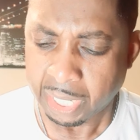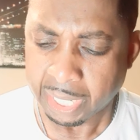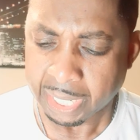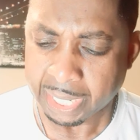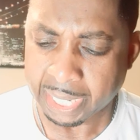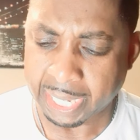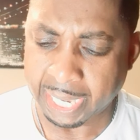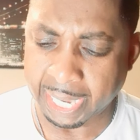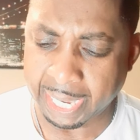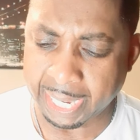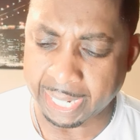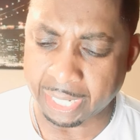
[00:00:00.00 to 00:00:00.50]

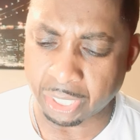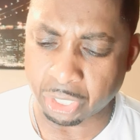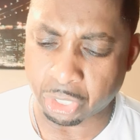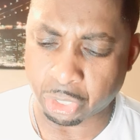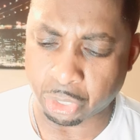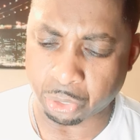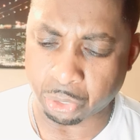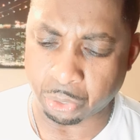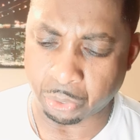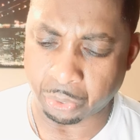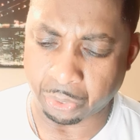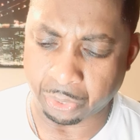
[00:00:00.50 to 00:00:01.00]
King
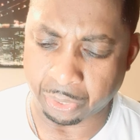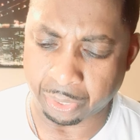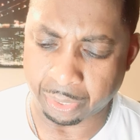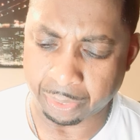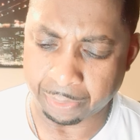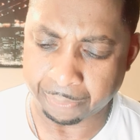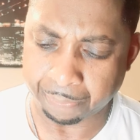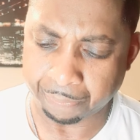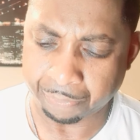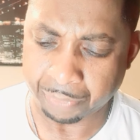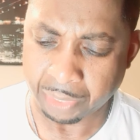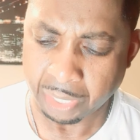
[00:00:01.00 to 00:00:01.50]
Ashur
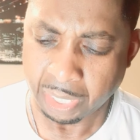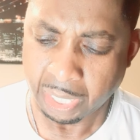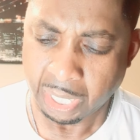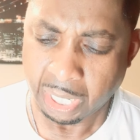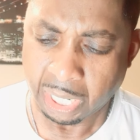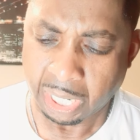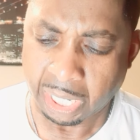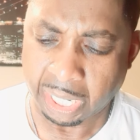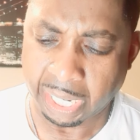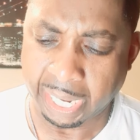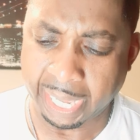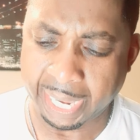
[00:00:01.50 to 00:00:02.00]

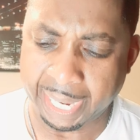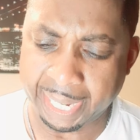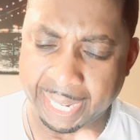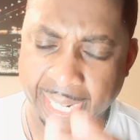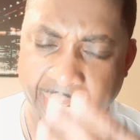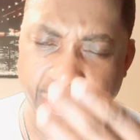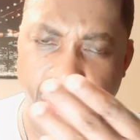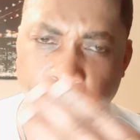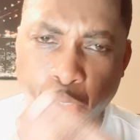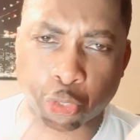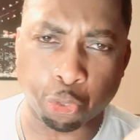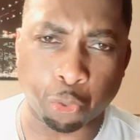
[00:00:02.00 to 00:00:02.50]
laid
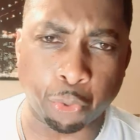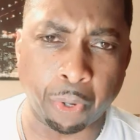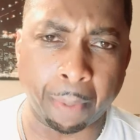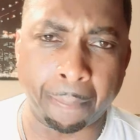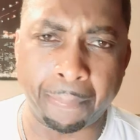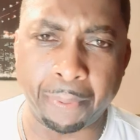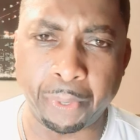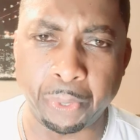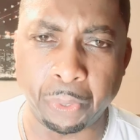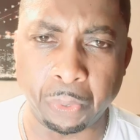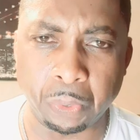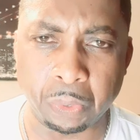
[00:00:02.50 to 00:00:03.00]
a
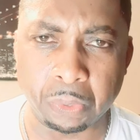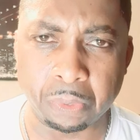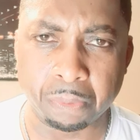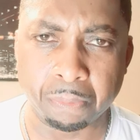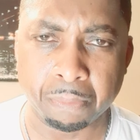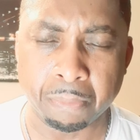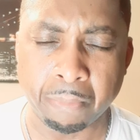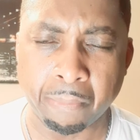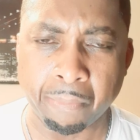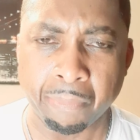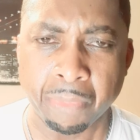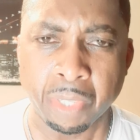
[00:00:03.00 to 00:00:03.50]
tribute,
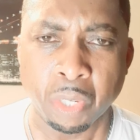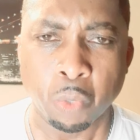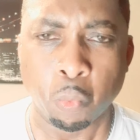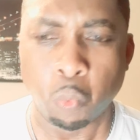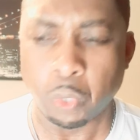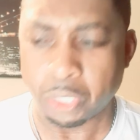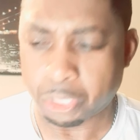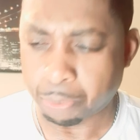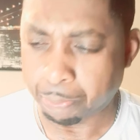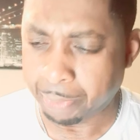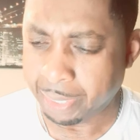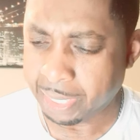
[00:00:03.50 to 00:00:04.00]

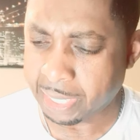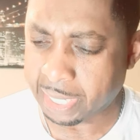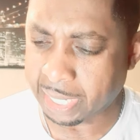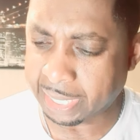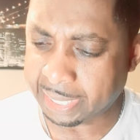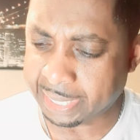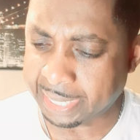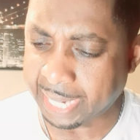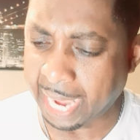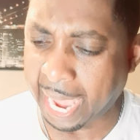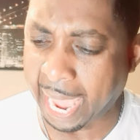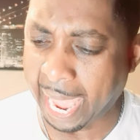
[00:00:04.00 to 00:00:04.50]
which means
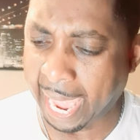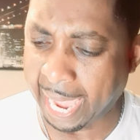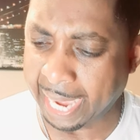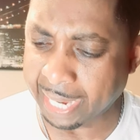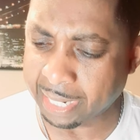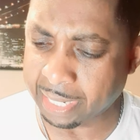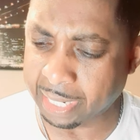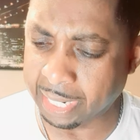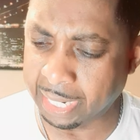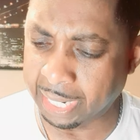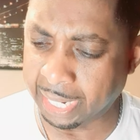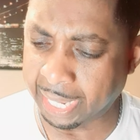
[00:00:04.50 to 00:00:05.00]
a
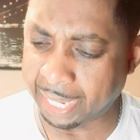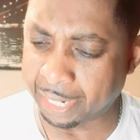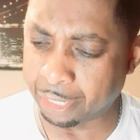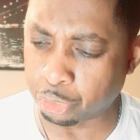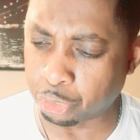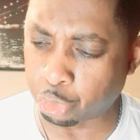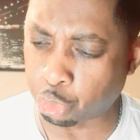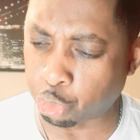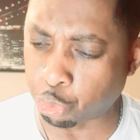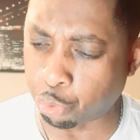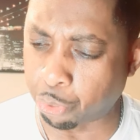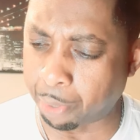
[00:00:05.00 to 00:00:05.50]
tax. He laid a
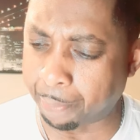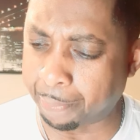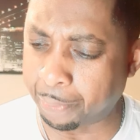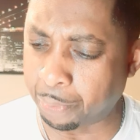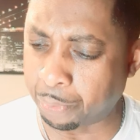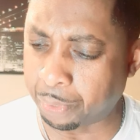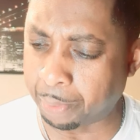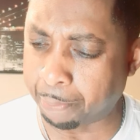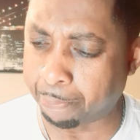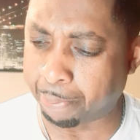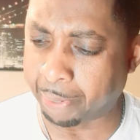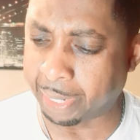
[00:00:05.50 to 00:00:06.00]

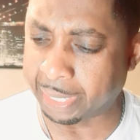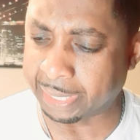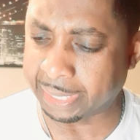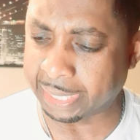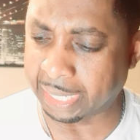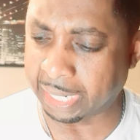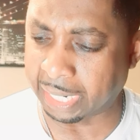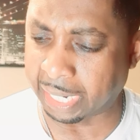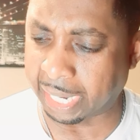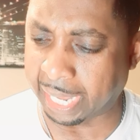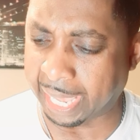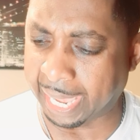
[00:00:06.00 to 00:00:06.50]
tribute upon
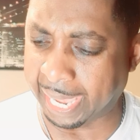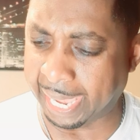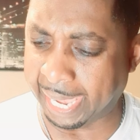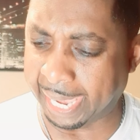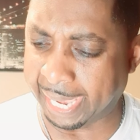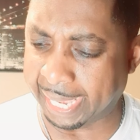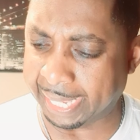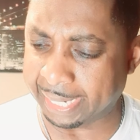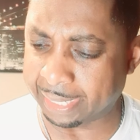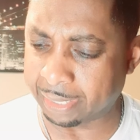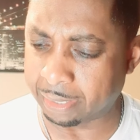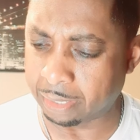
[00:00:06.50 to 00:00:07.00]
the
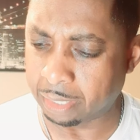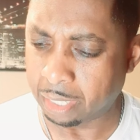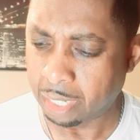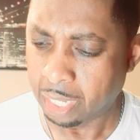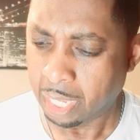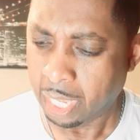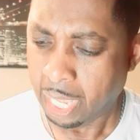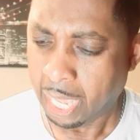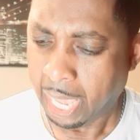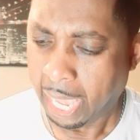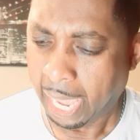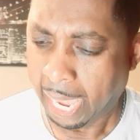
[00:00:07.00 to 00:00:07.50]
land
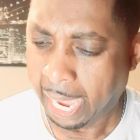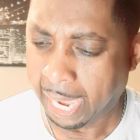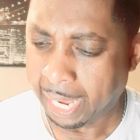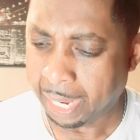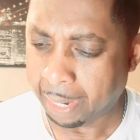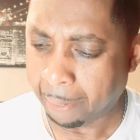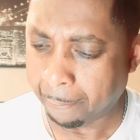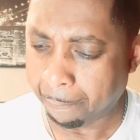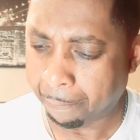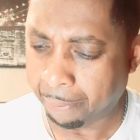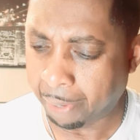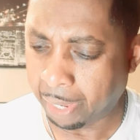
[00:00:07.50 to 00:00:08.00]
and
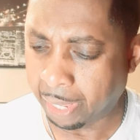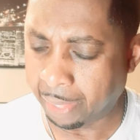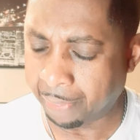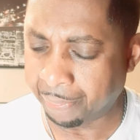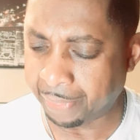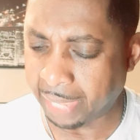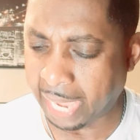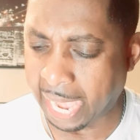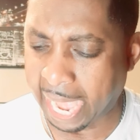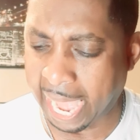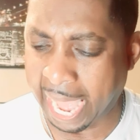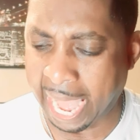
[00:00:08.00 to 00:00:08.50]
upon
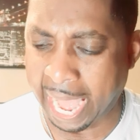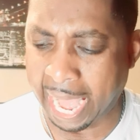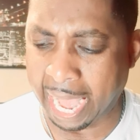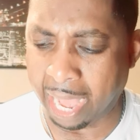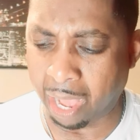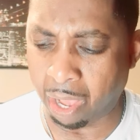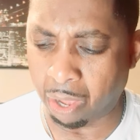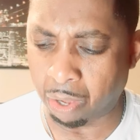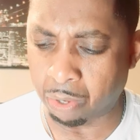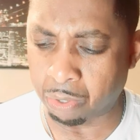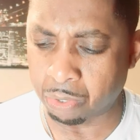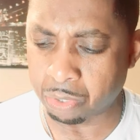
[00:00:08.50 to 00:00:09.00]
the
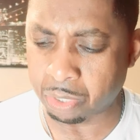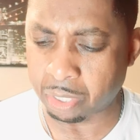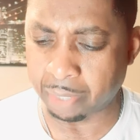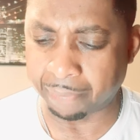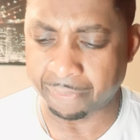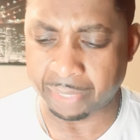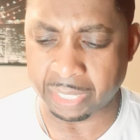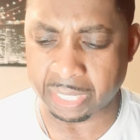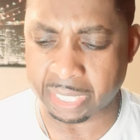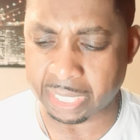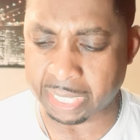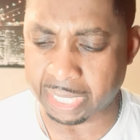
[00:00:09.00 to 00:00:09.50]
isles of
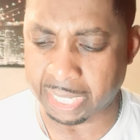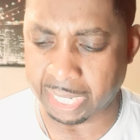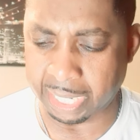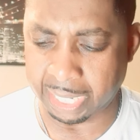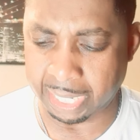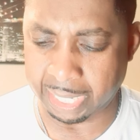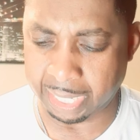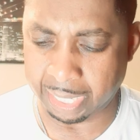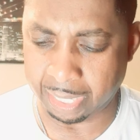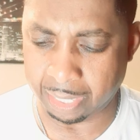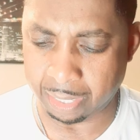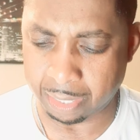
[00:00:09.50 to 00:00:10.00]
the
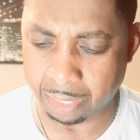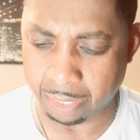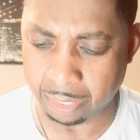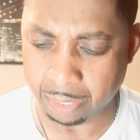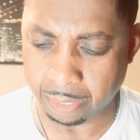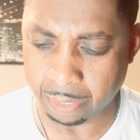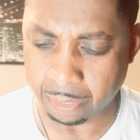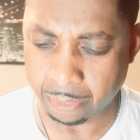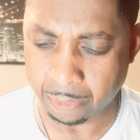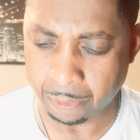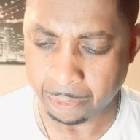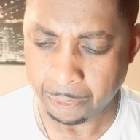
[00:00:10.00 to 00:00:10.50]
sea,
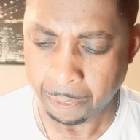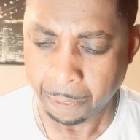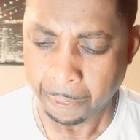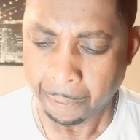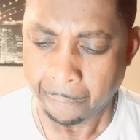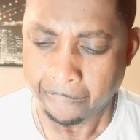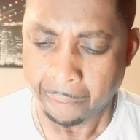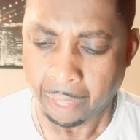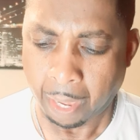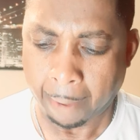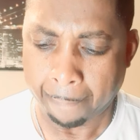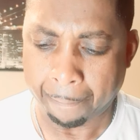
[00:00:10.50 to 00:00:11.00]

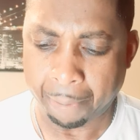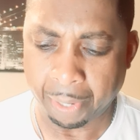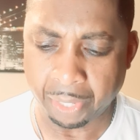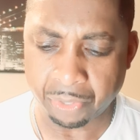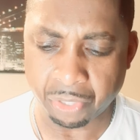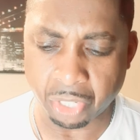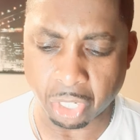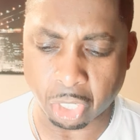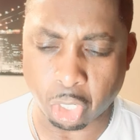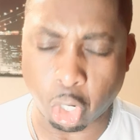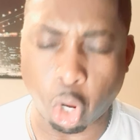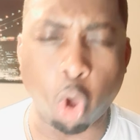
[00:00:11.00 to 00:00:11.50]
upon
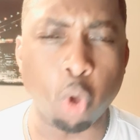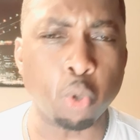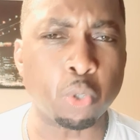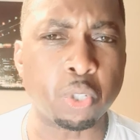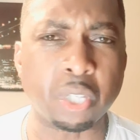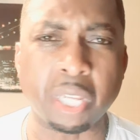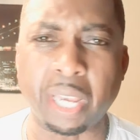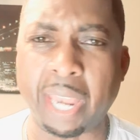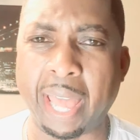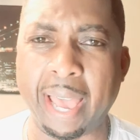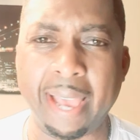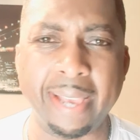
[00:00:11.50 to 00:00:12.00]
the
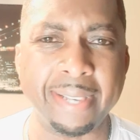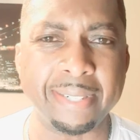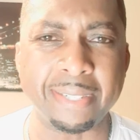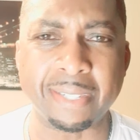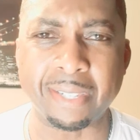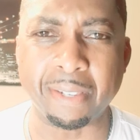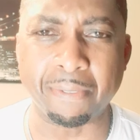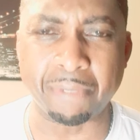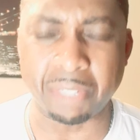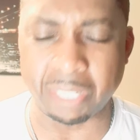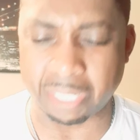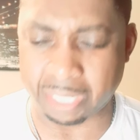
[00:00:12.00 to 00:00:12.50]

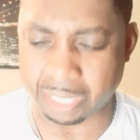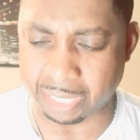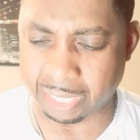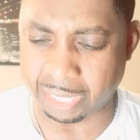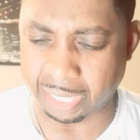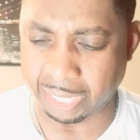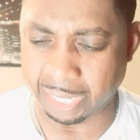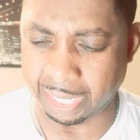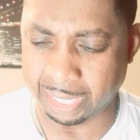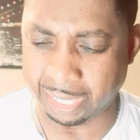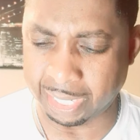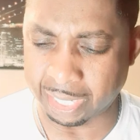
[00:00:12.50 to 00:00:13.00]
coastlines of the
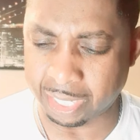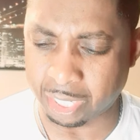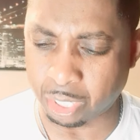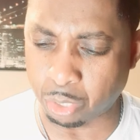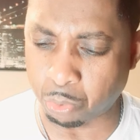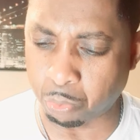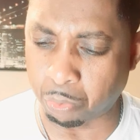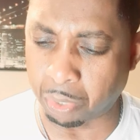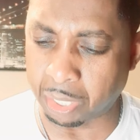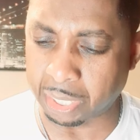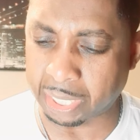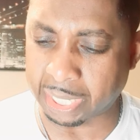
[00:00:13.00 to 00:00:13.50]
sea. This is
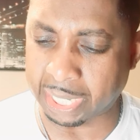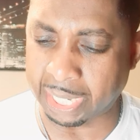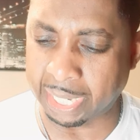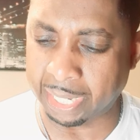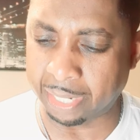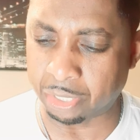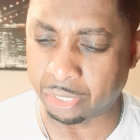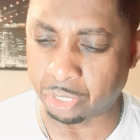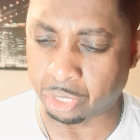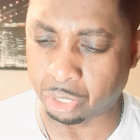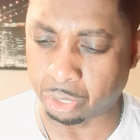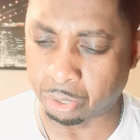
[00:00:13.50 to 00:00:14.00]
what King
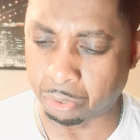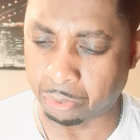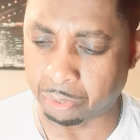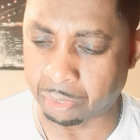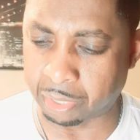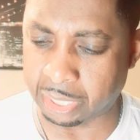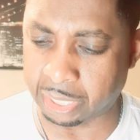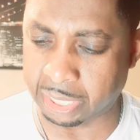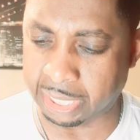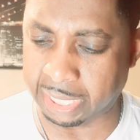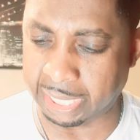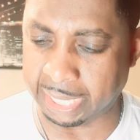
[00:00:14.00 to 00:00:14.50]

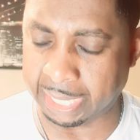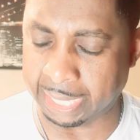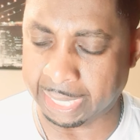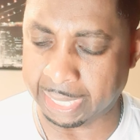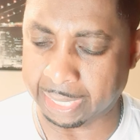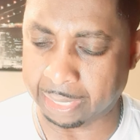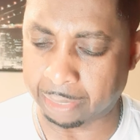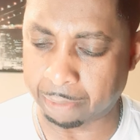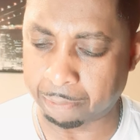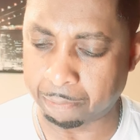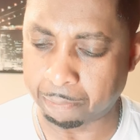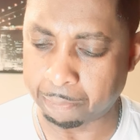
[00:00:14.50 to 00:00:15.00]
Ahasuerus did.